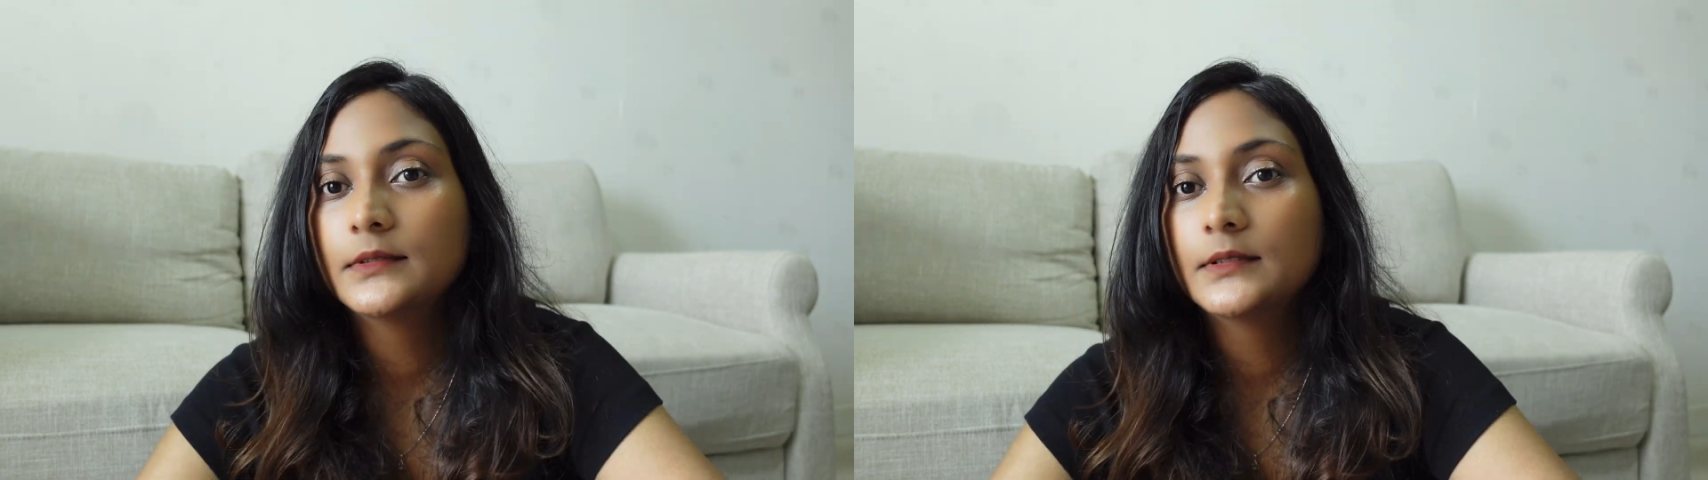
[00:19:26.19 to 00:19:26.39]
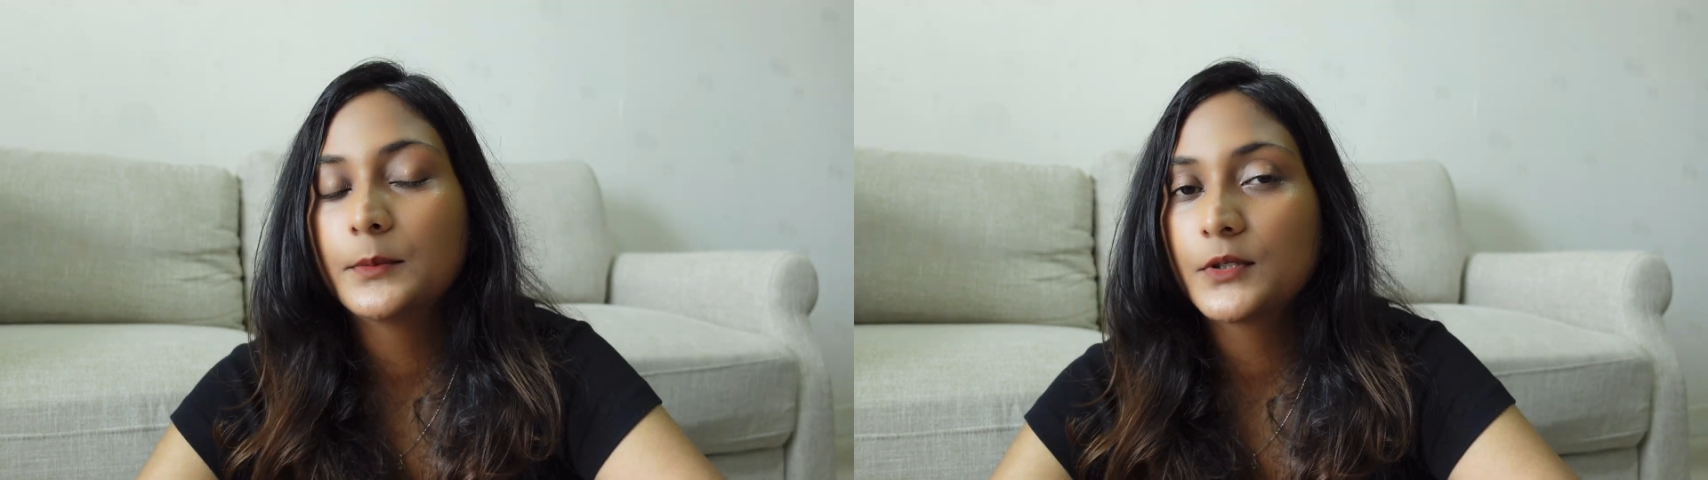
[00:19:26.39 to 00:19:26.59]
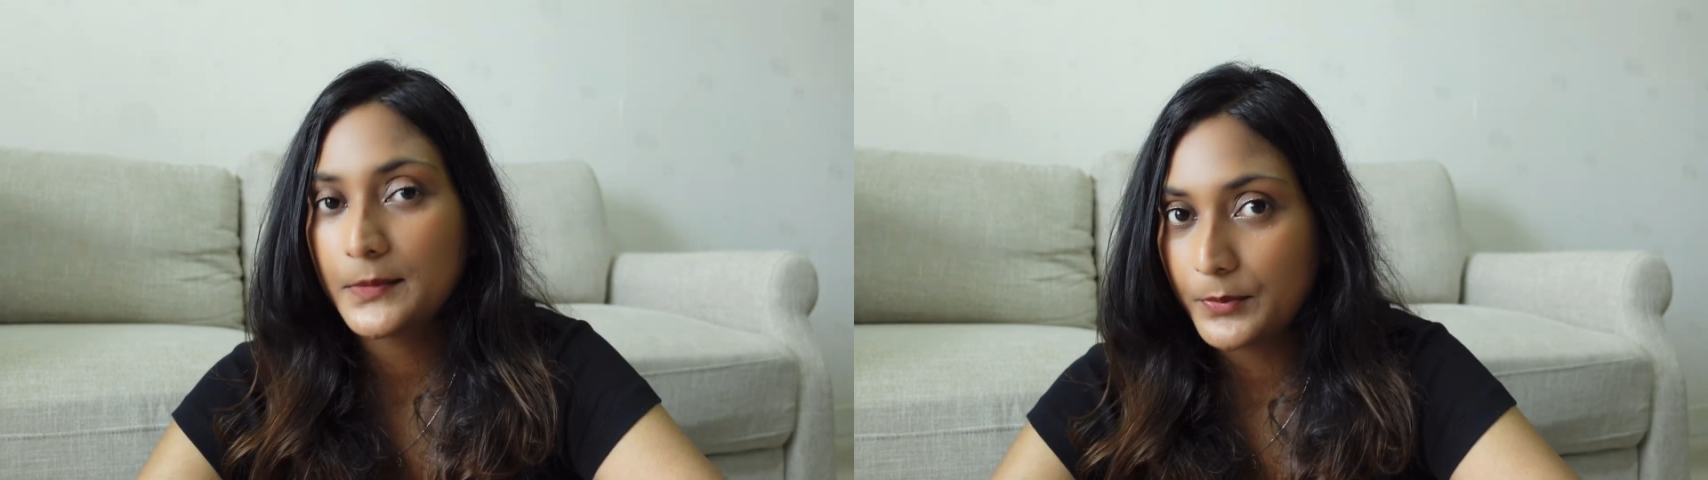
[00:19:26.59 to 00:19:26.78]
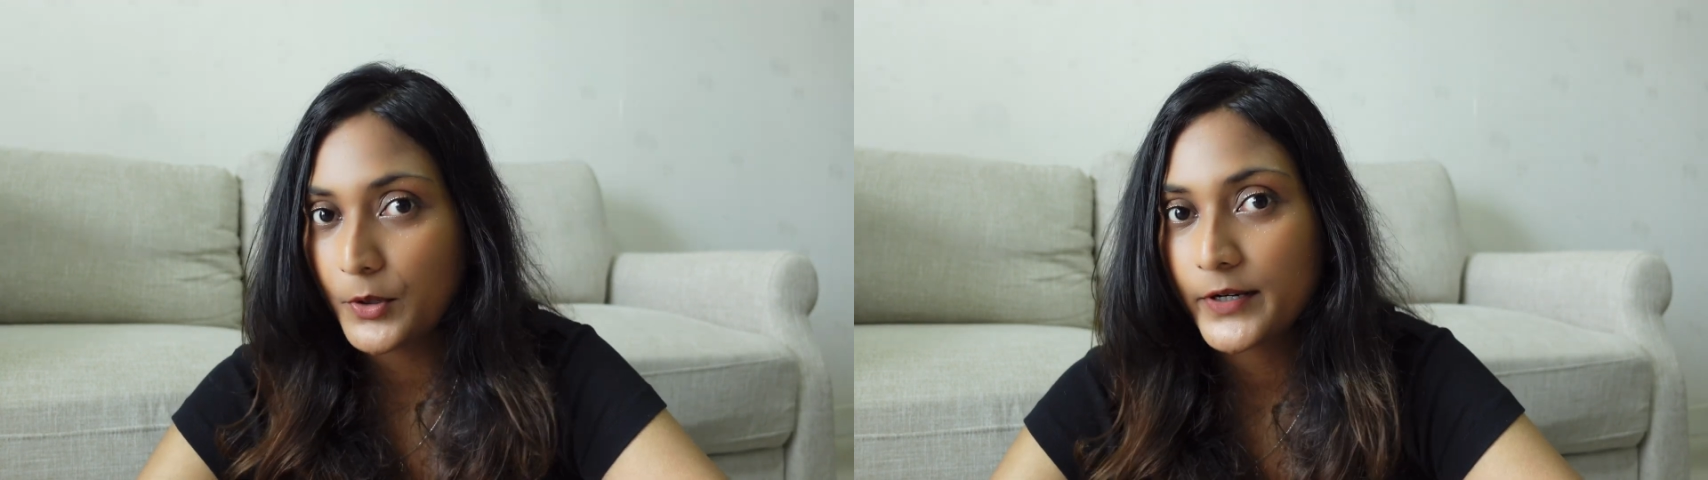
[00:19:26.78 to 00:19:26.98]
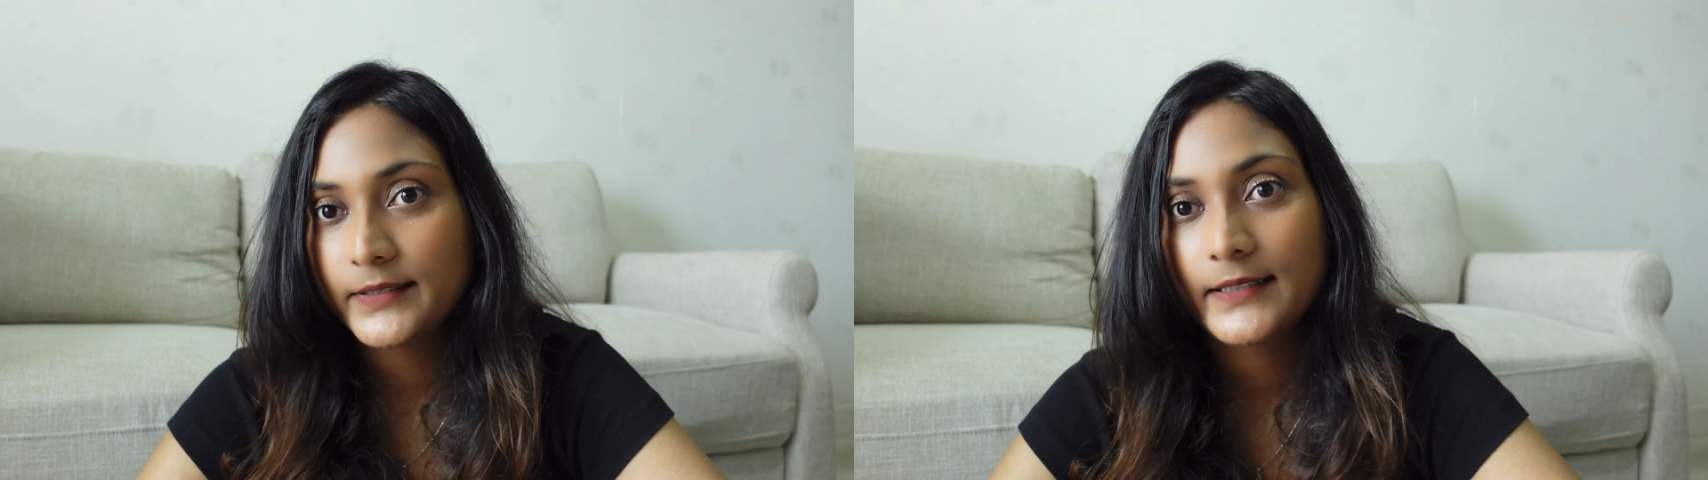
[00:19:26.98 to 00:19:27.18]
The most
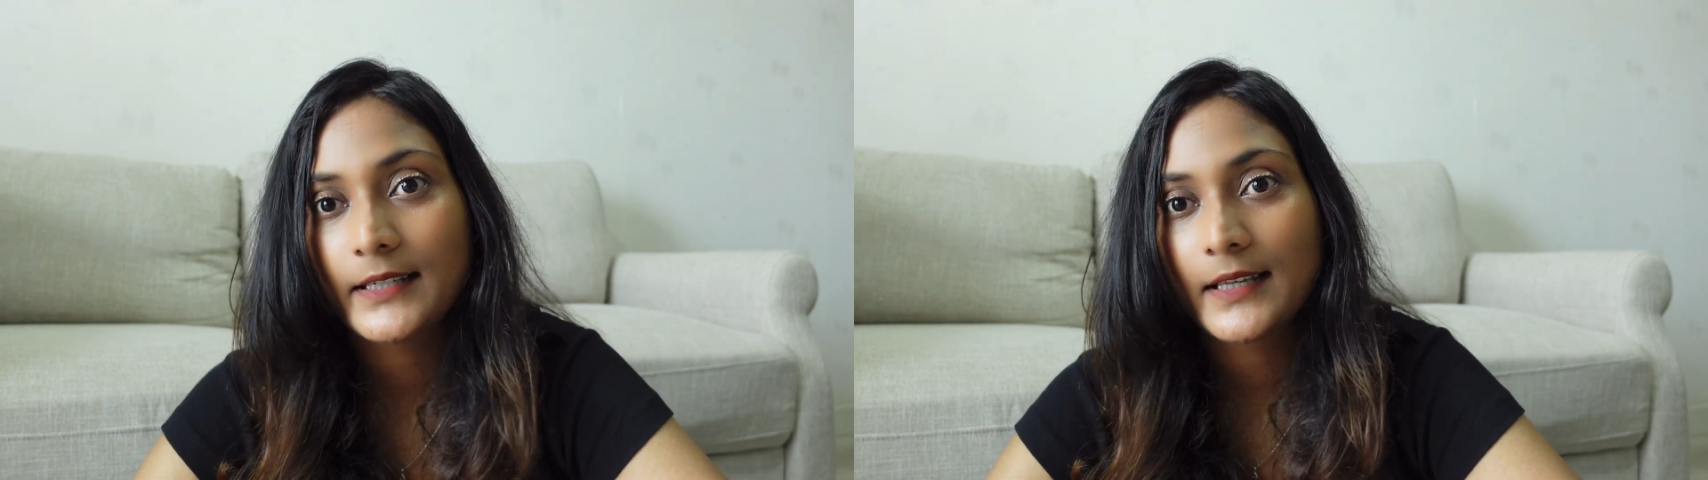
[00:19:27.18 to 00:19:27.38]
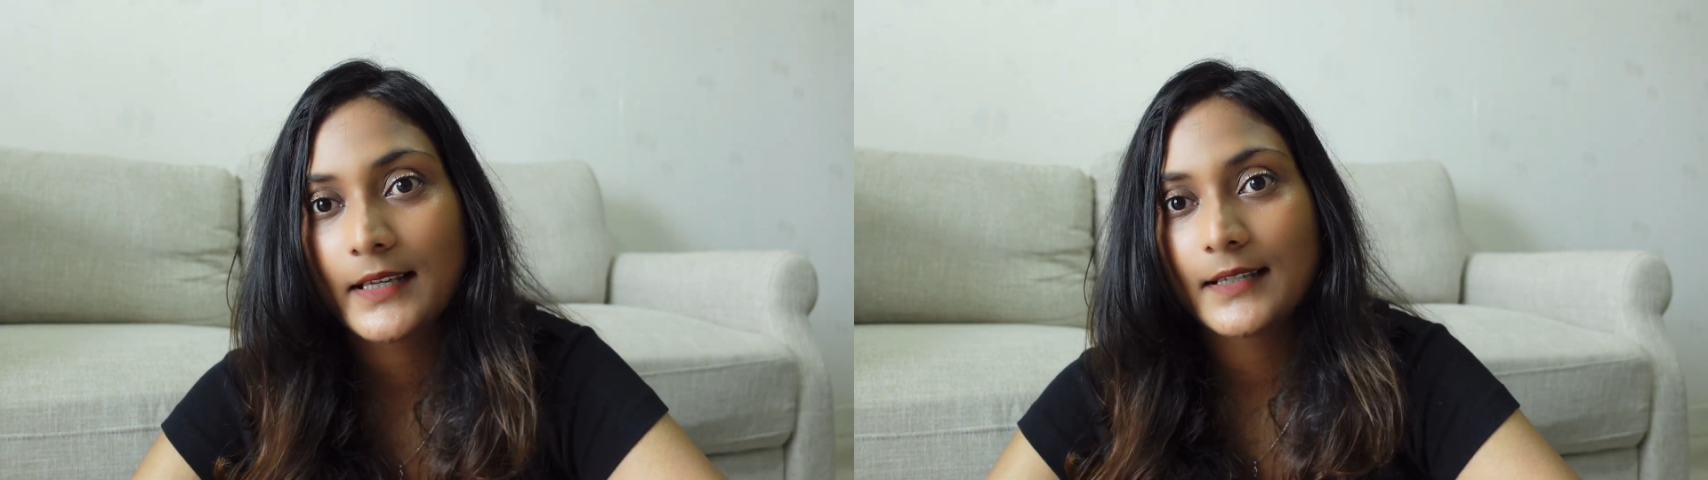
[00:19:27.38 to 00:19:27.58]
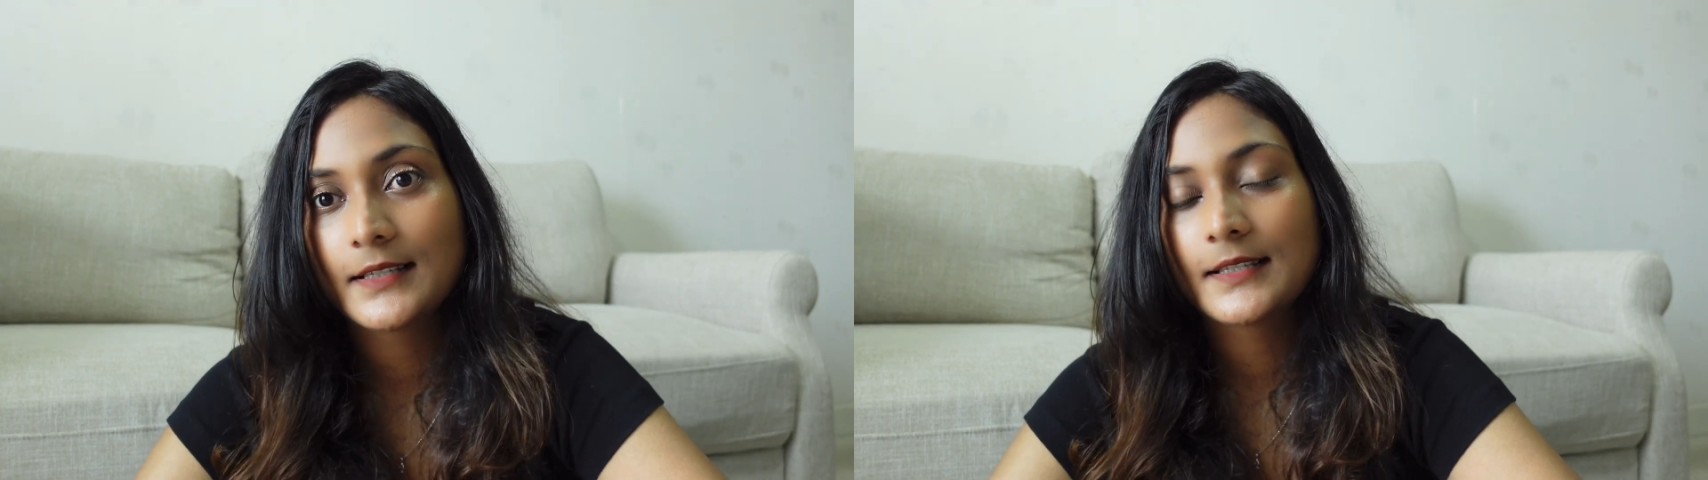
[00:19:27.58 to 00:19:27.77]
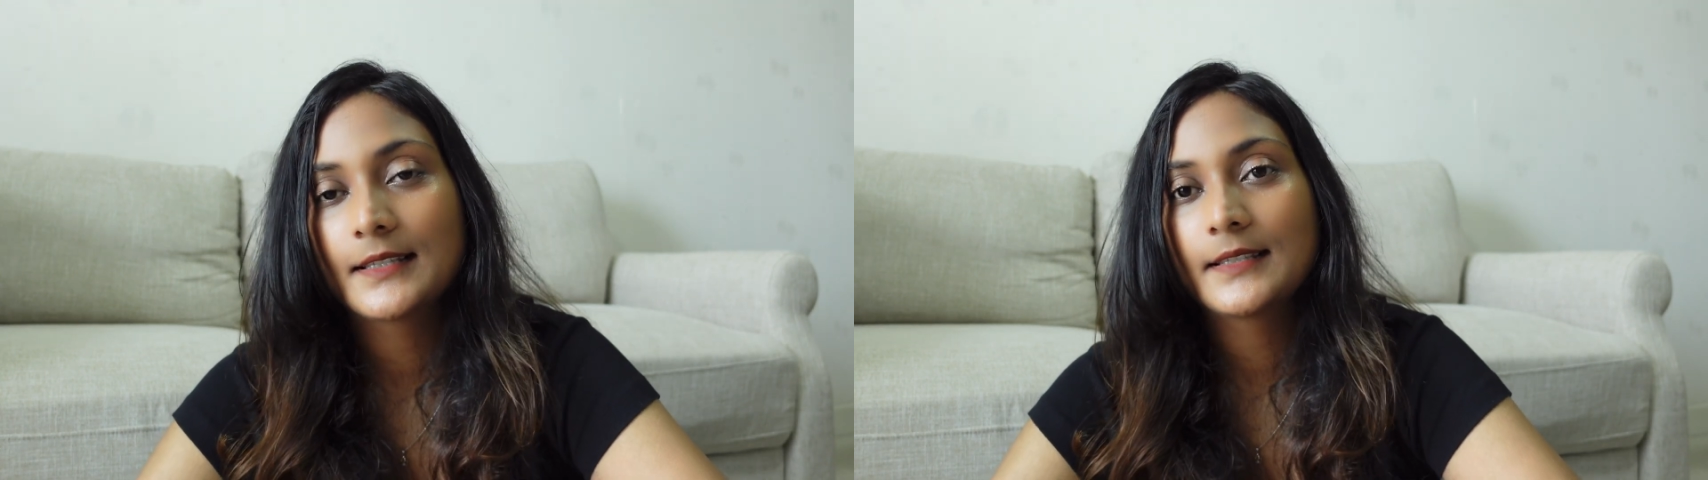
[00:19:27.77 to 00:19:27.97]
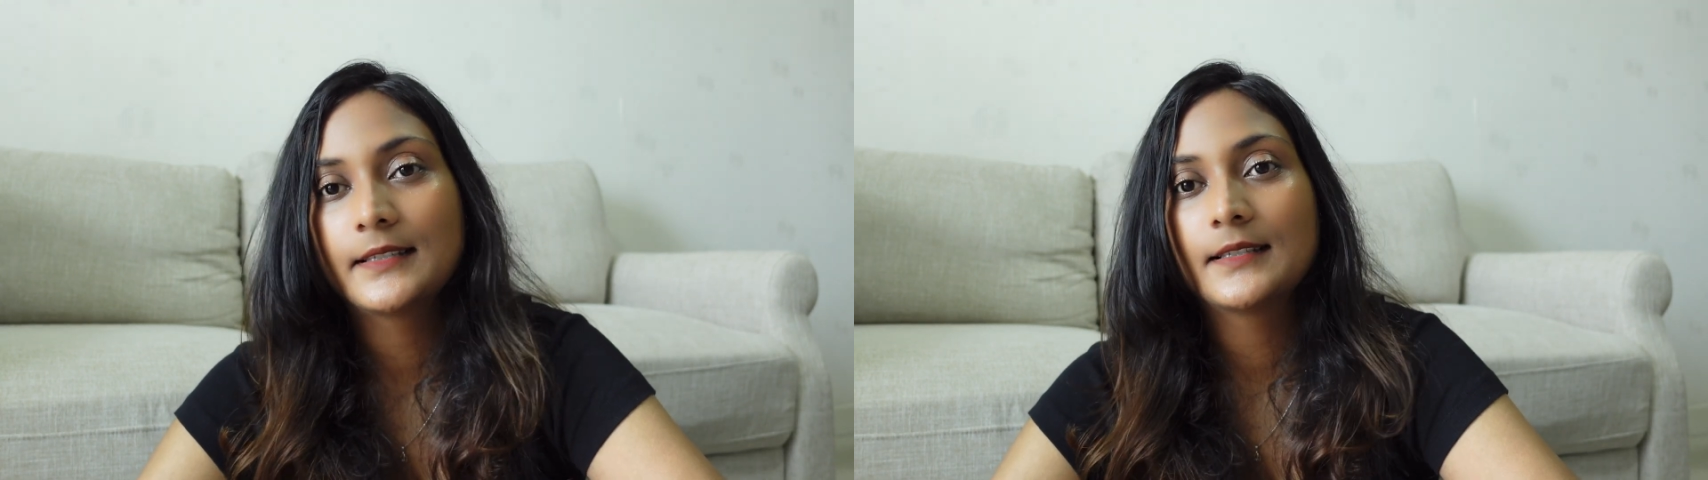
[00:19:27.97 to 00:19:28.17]
important thing
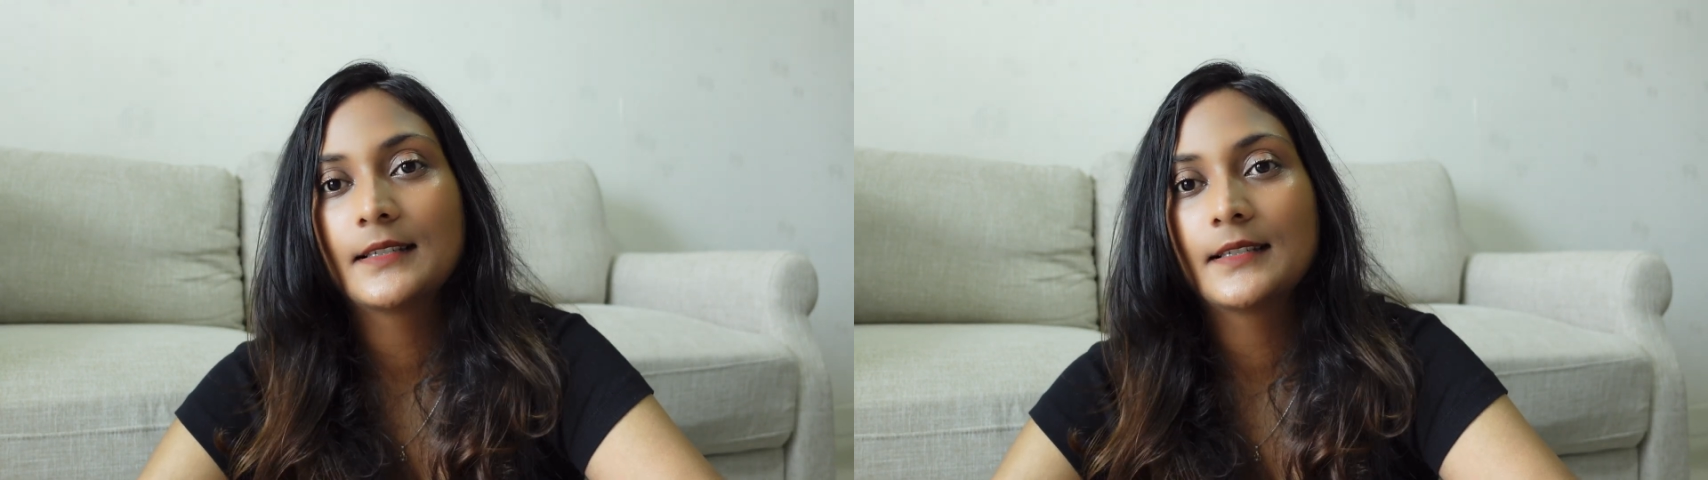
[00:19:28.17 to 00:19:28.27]
is